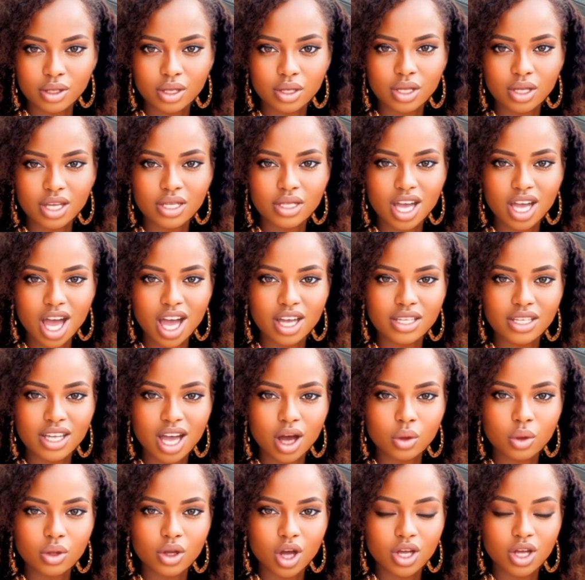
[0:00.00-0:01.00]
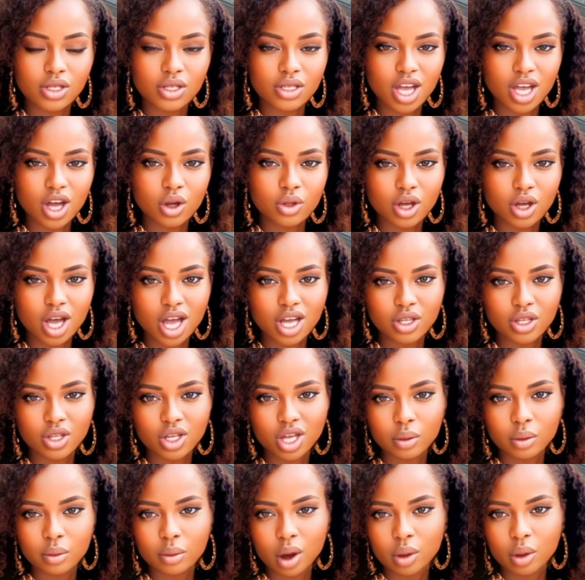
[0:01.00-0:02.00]
This act outlawed
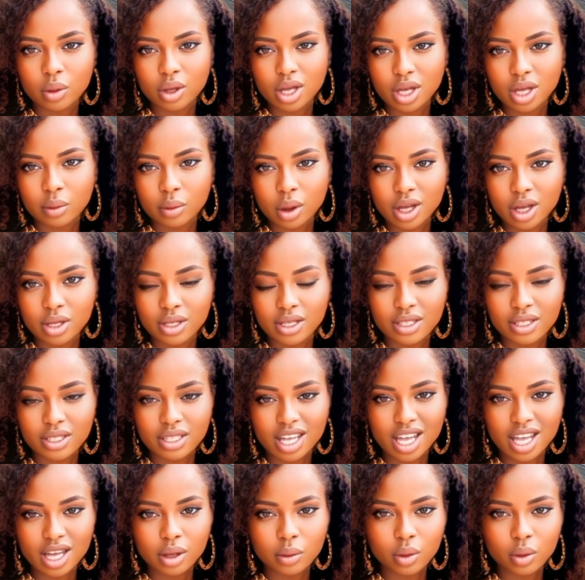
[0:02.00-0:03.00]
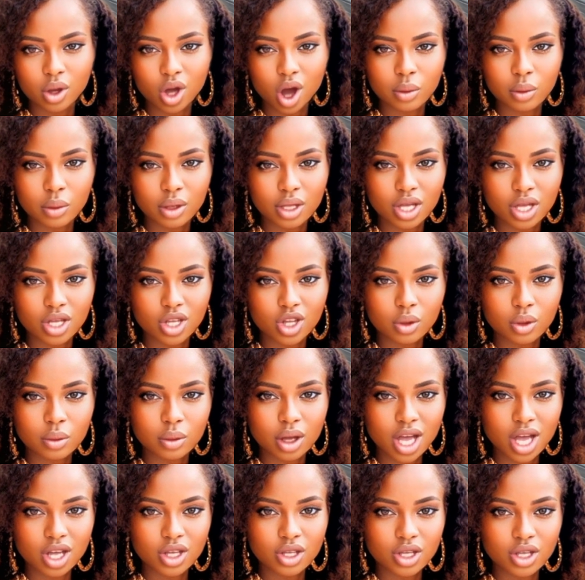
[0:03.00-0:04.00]
segregation in public spaces and employment
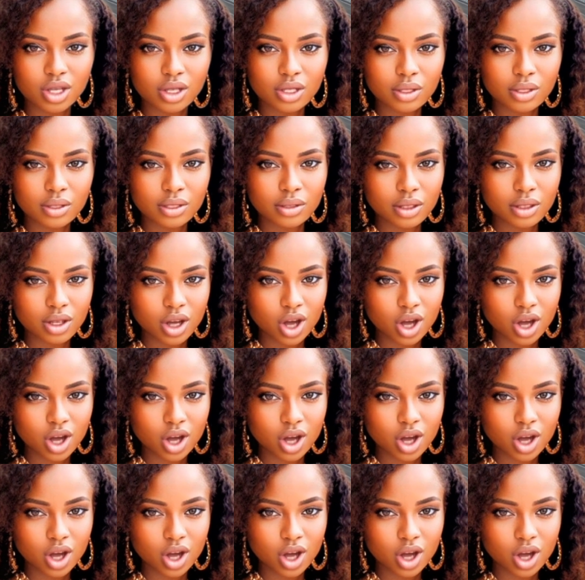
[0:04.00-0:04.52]
discrimination,